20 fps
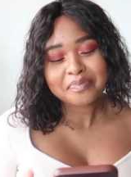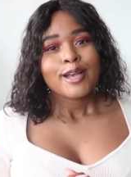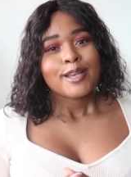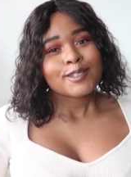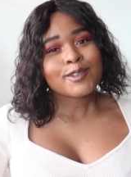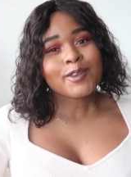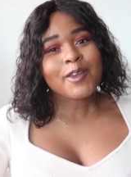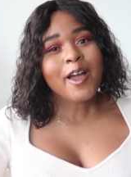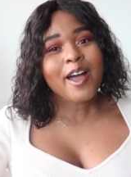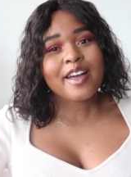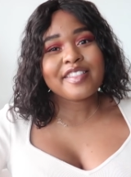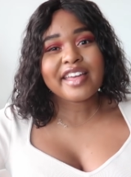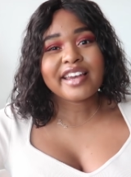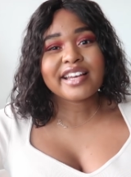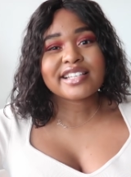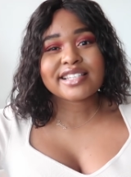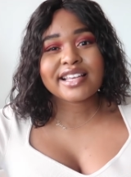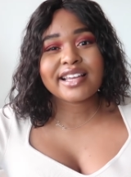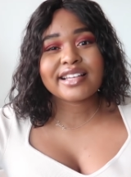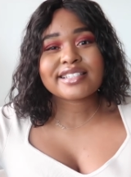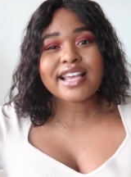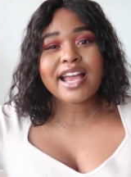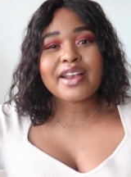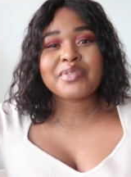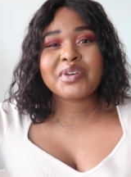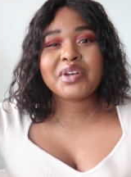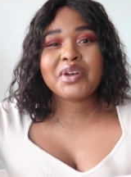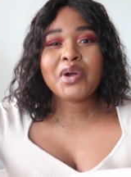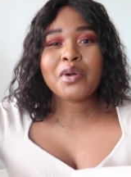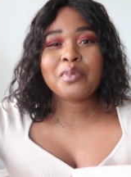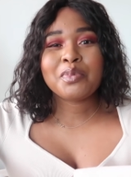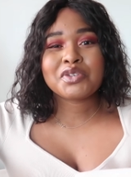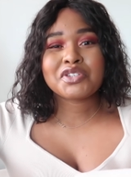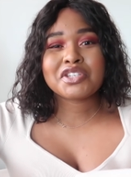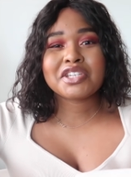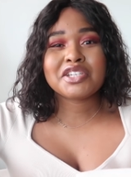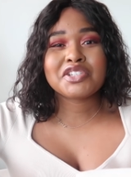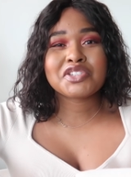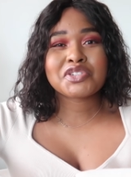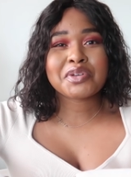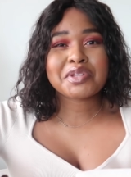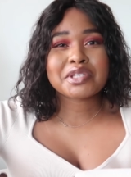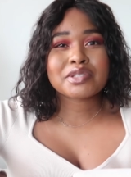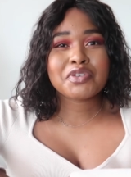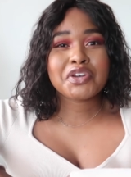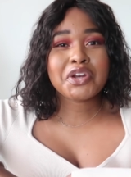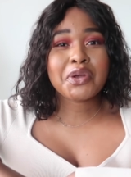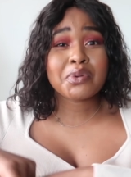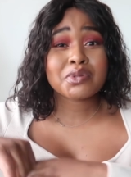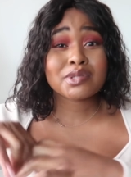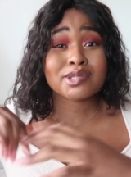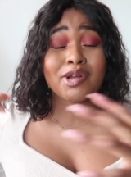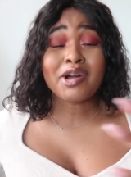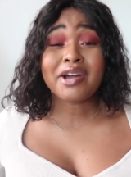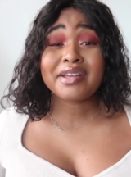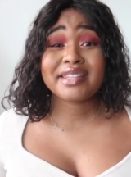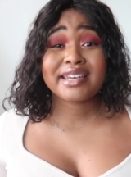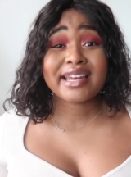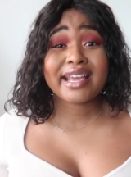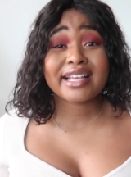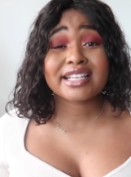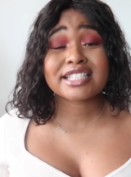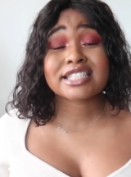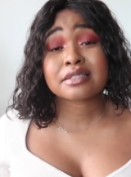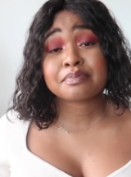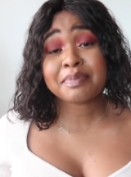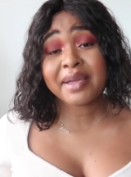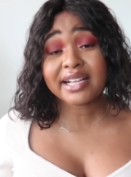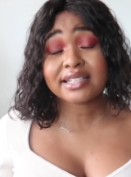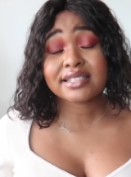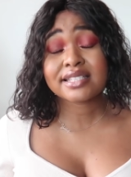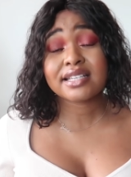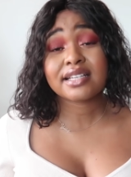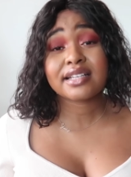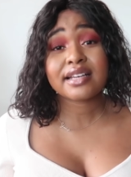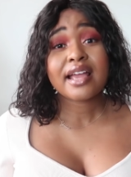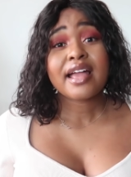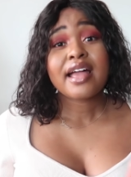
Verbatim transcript: So yeah, that is it. I really hope you did enjoy this video. It was longer than I expected.